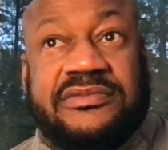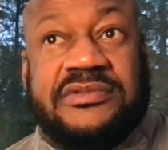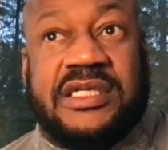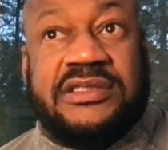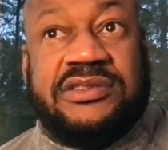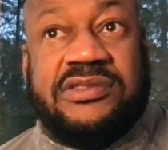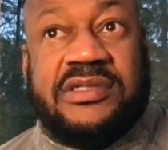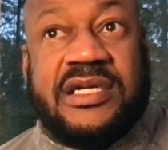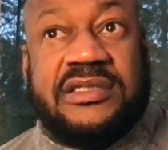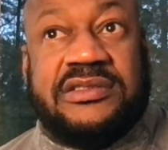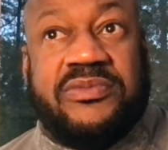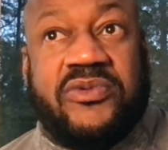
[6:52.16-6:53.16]
still
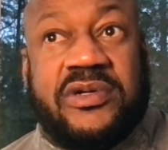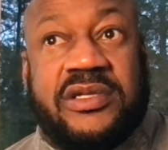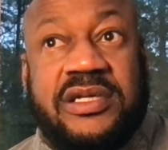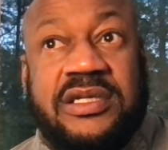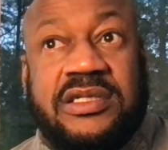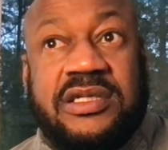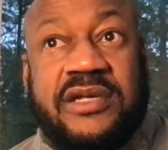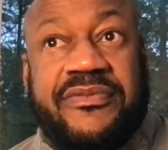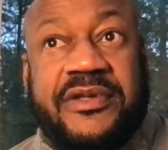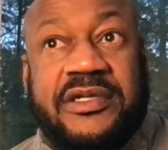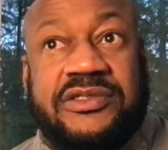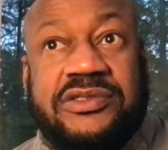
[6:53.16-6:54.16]
got some more cleaning up
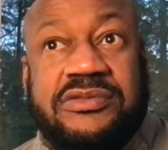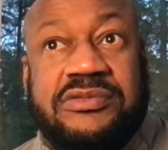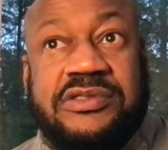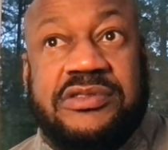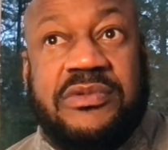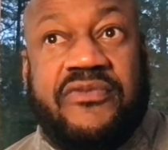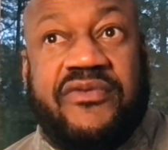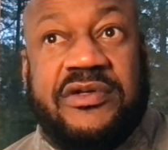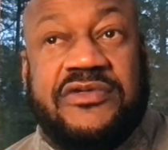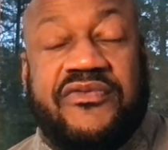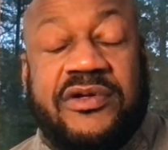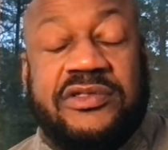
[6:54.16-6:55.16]
there to do before this
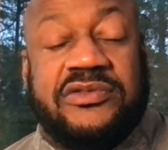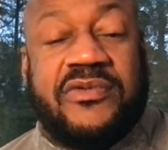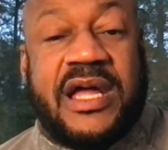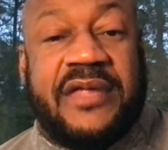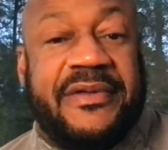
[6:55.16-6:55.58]
furniture arrives.